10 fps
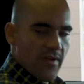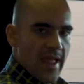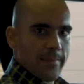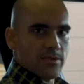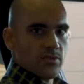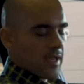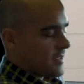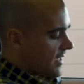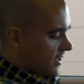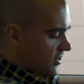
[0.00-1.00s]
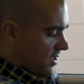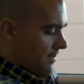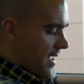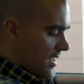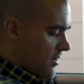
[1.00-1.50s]
of hamstring extension
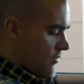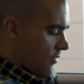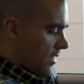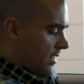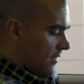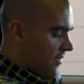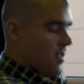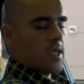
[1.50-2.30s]
to make you really feel